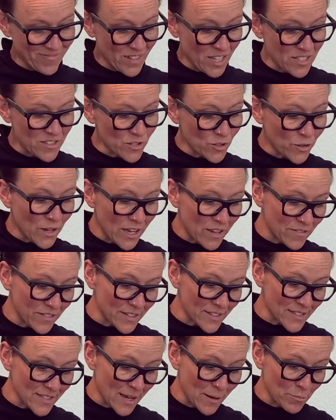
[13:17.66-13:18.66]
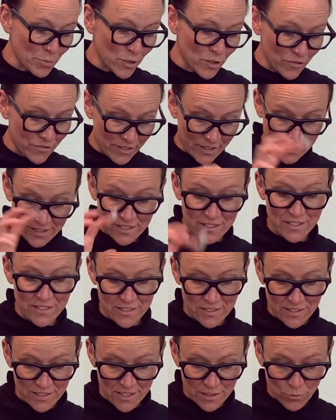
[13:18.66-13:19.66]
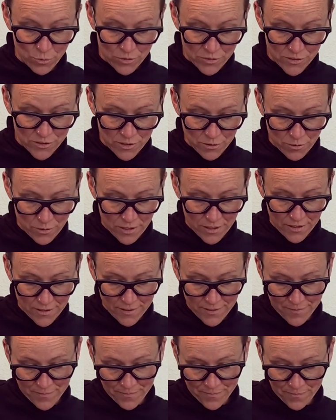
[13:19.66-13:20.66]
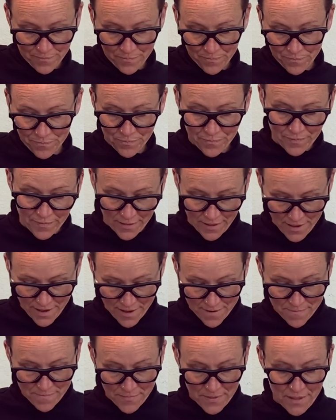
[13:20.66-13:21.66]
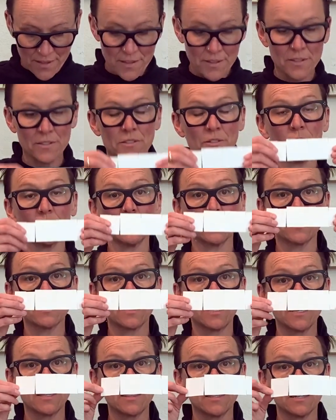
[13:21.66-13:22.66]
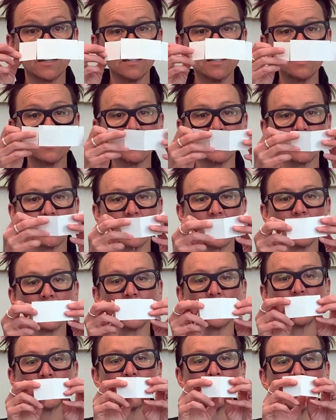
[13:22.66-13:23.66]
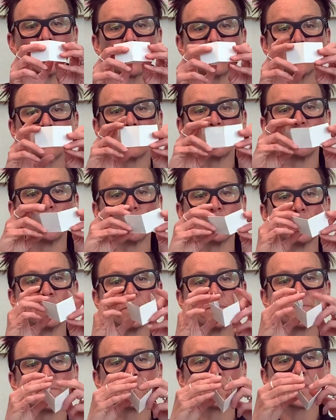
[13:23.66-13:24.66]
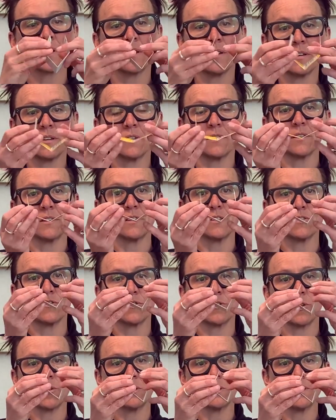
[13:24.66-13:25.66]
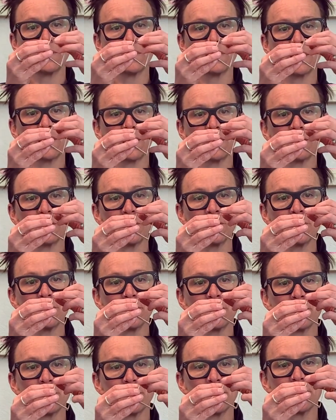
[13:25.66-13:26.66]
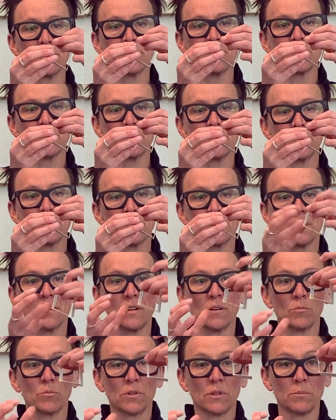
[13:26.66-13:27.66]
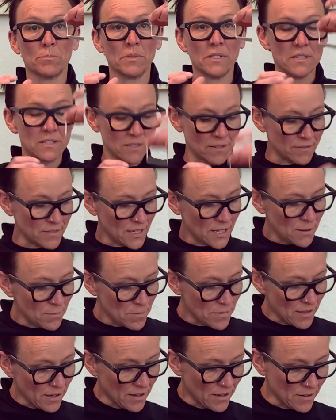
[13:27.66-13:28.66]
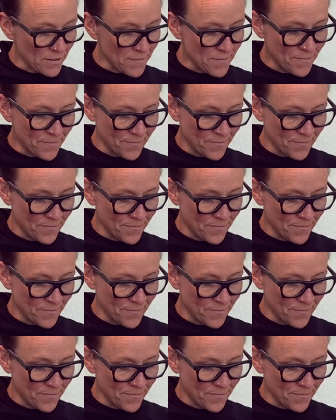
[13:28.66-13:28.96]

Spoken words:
It's okay if it's not perfect. It will still work. Okay, so it looks like this, and then all you have to do is fold it together and put a piece of tape there.